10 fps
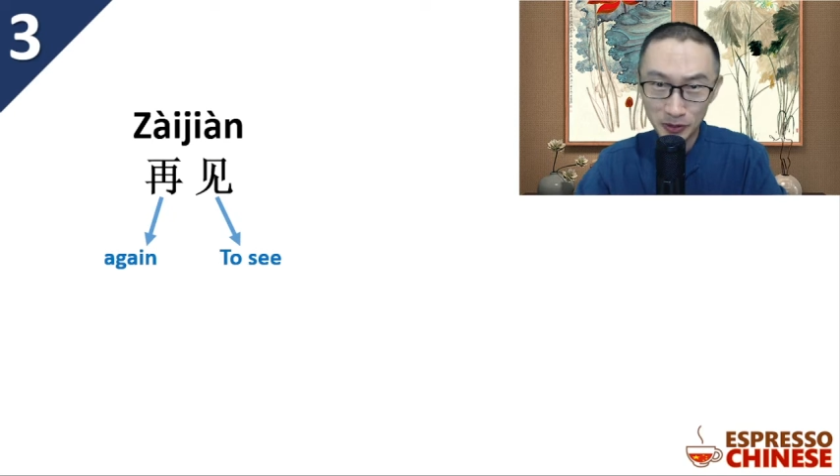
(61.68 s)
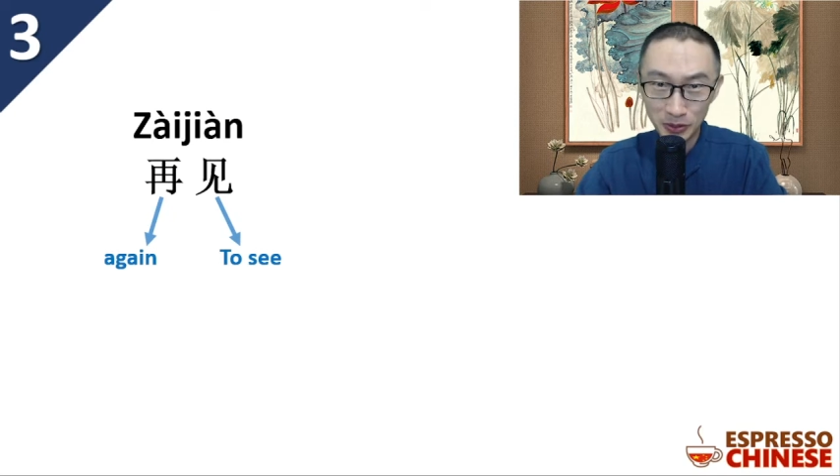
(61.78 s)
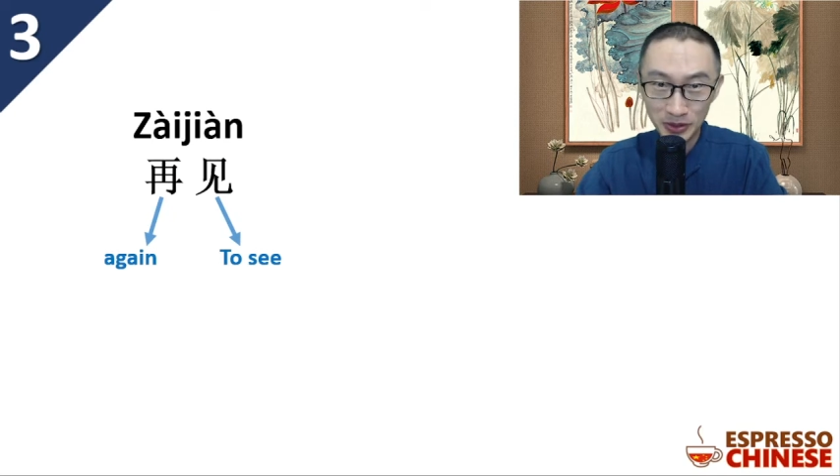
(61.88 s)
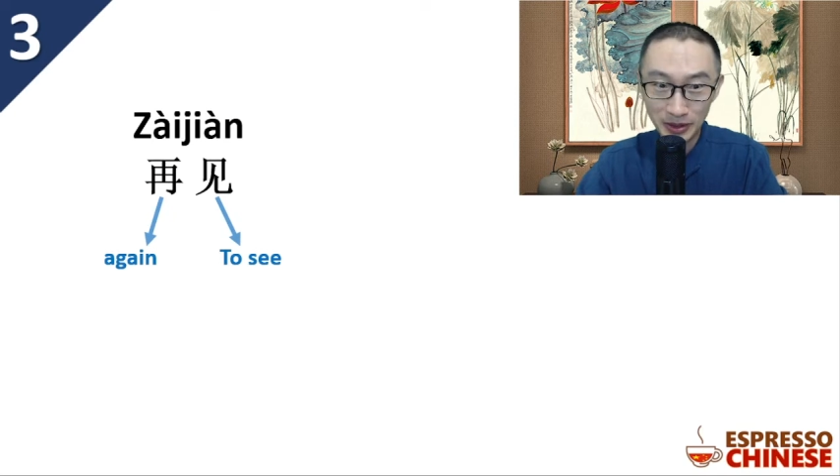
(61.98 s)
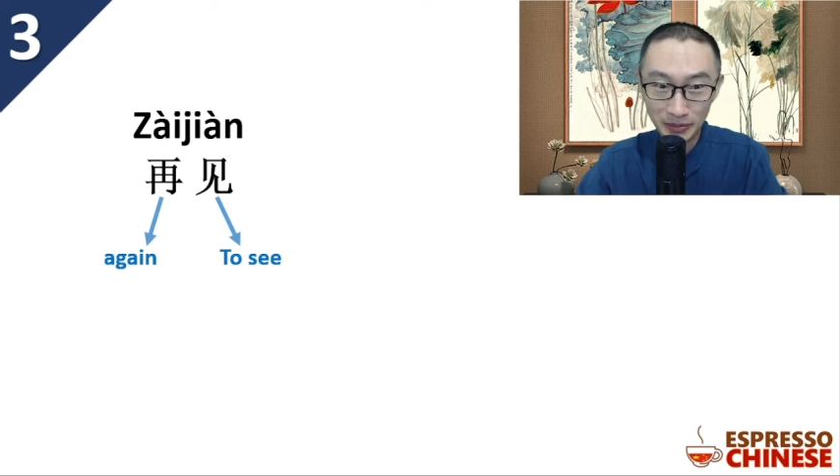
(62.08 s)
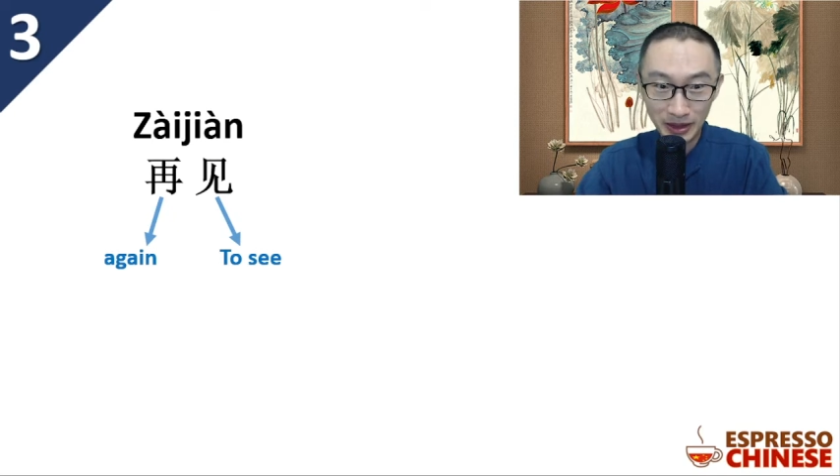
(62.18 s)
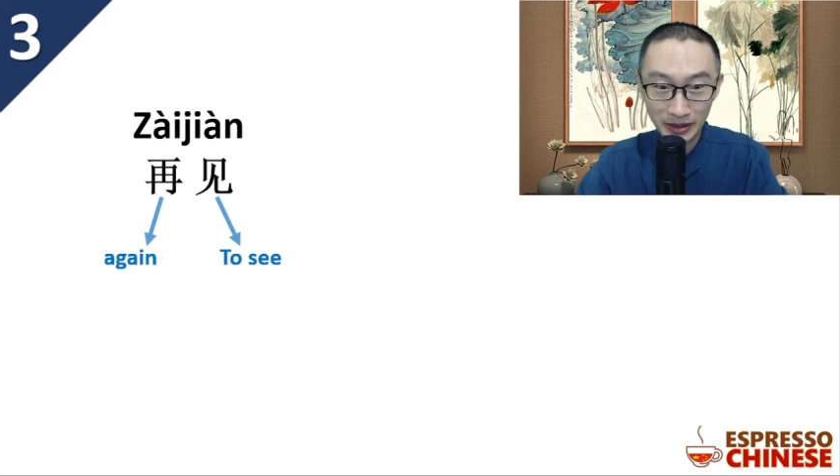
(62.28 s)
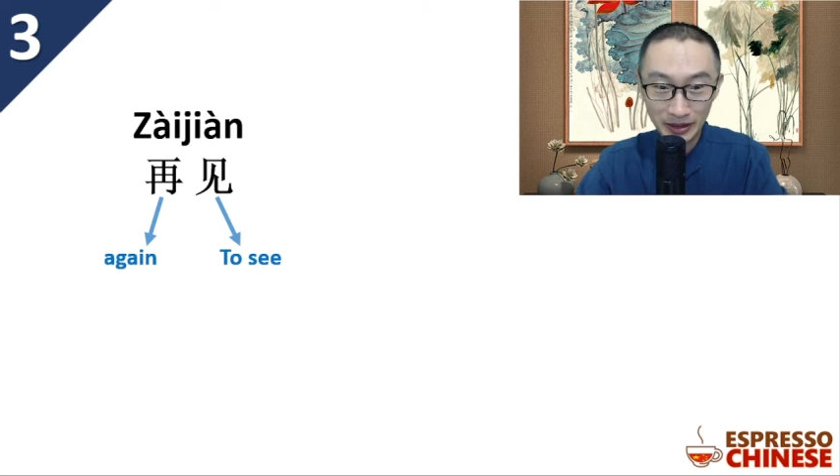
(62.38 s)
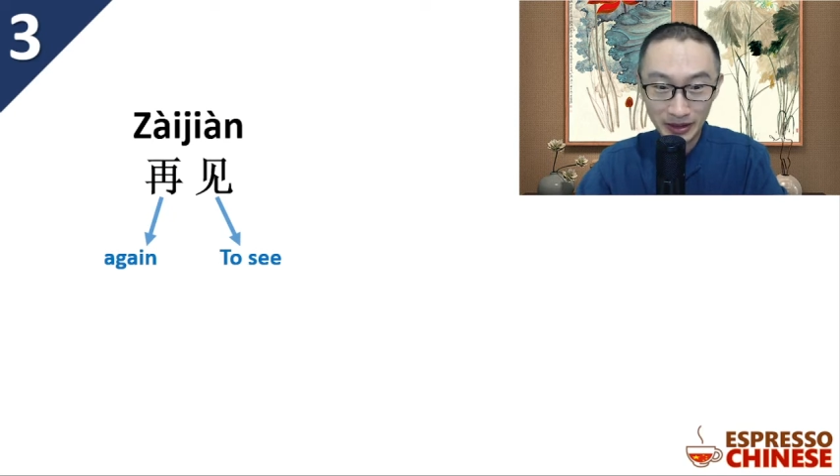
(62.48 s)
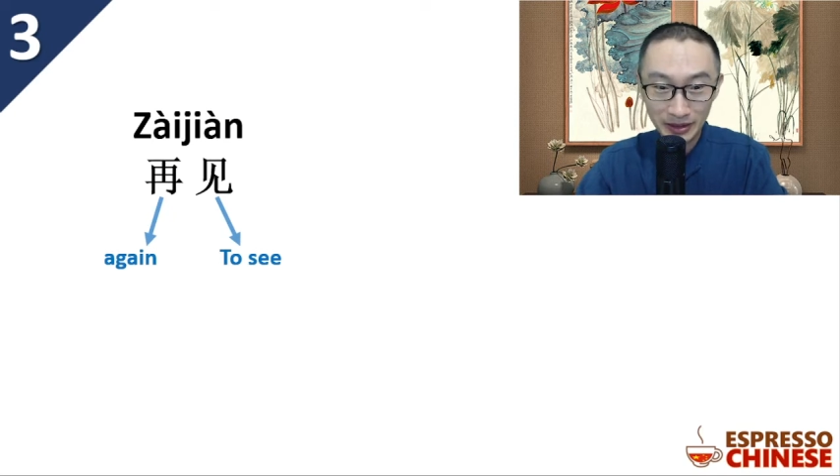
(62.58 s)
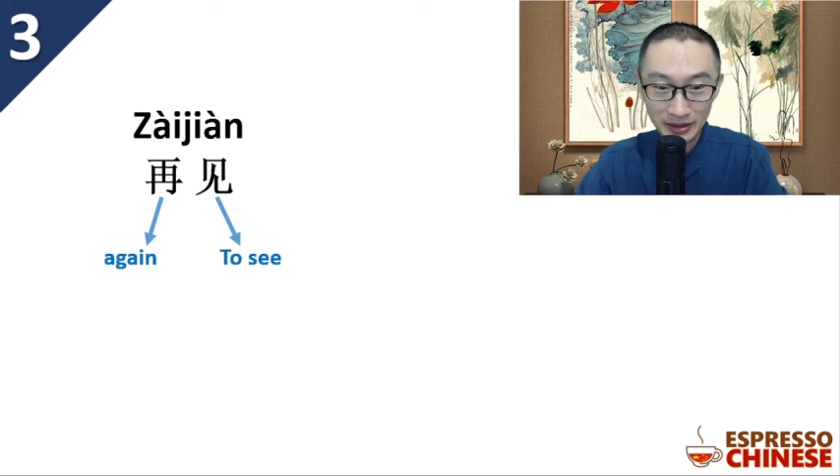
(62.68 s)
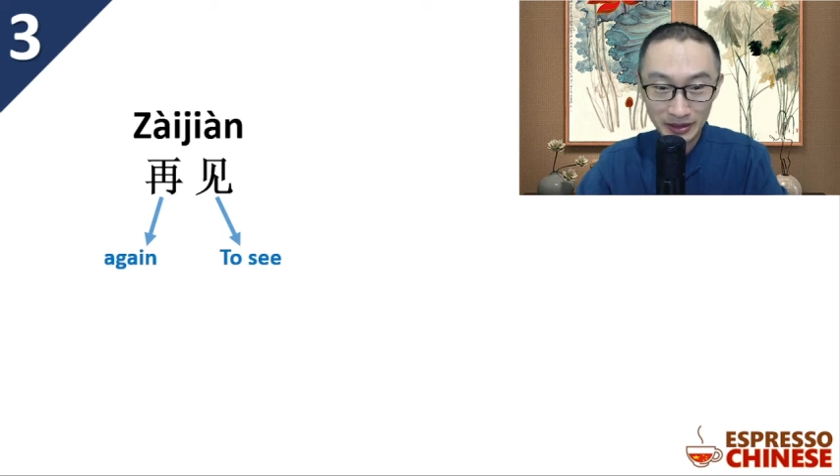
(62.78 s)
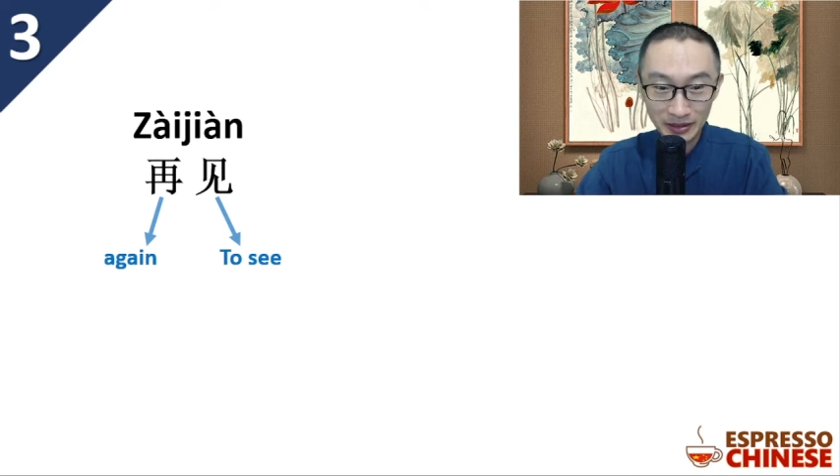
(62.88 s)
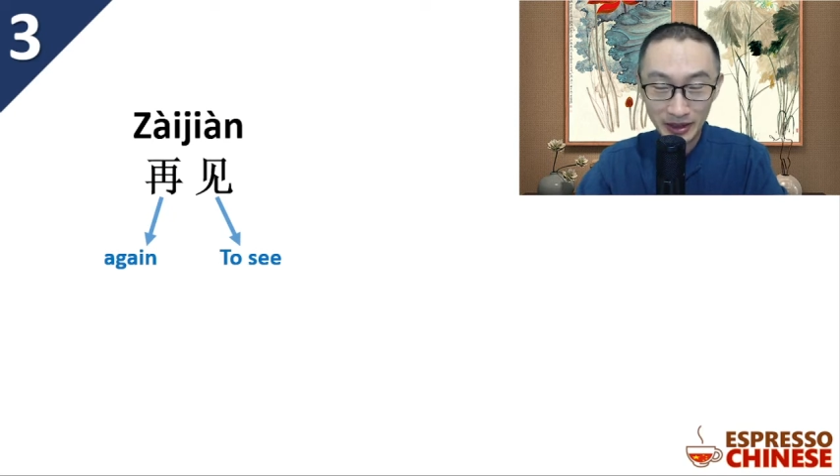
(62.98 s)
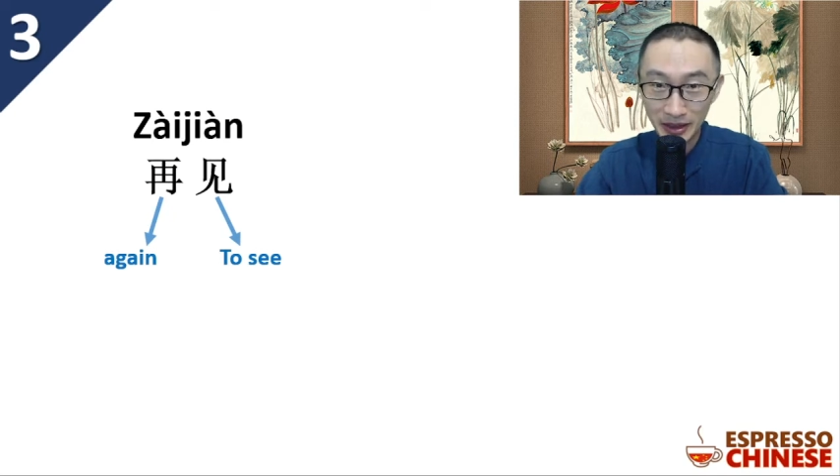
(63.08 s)
do something.
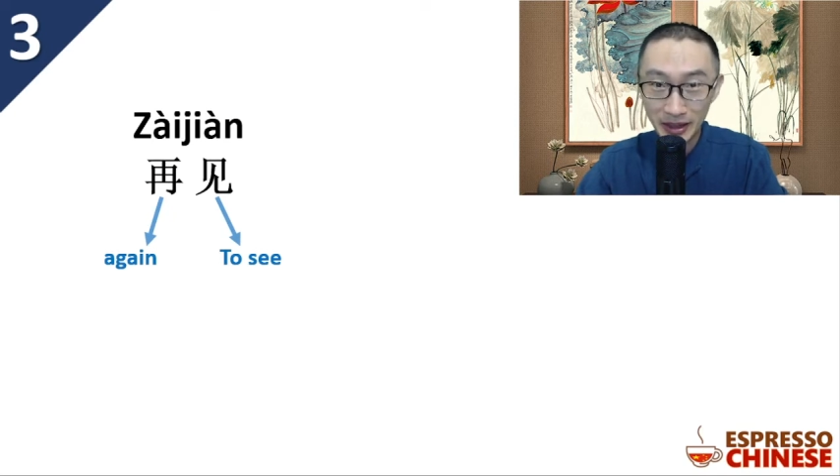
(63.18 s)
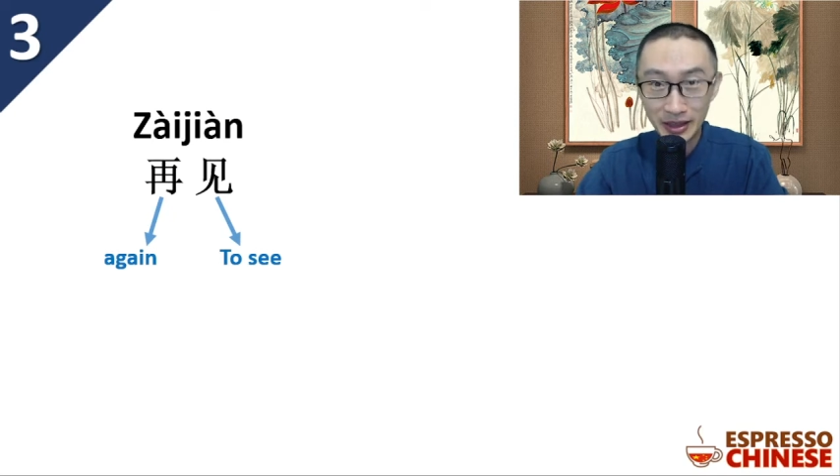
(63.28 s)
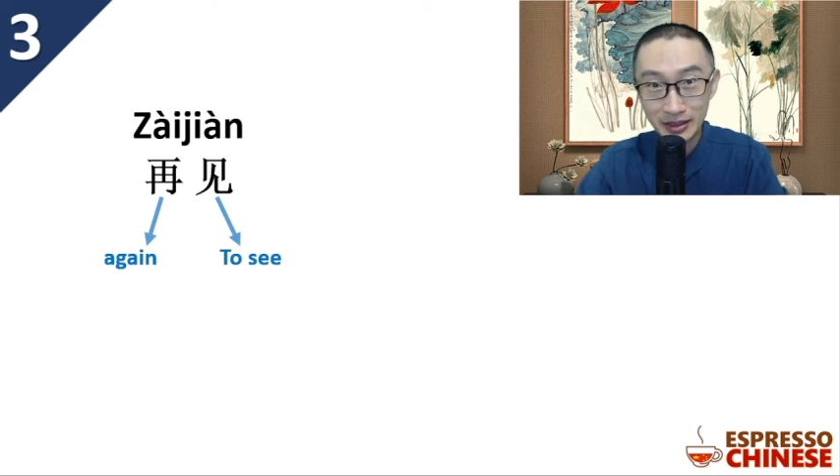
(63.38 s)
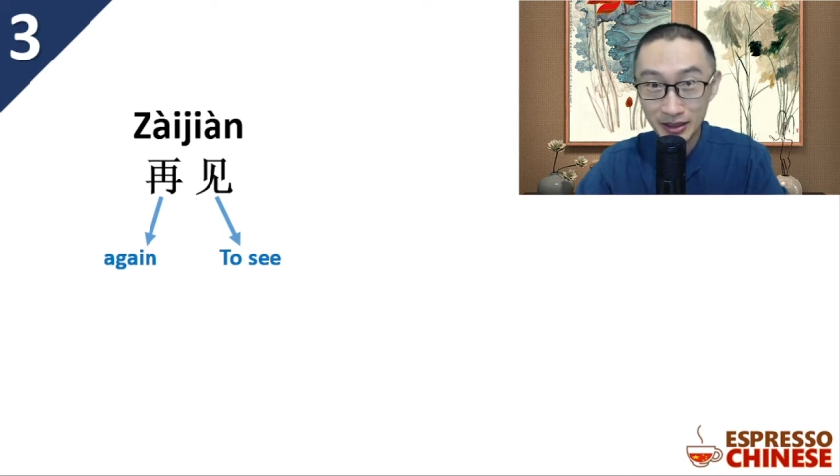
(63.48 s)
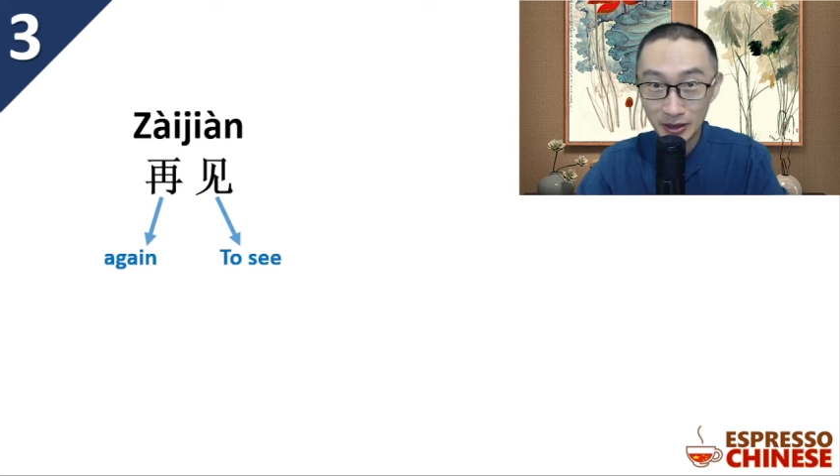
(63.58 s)
So in English,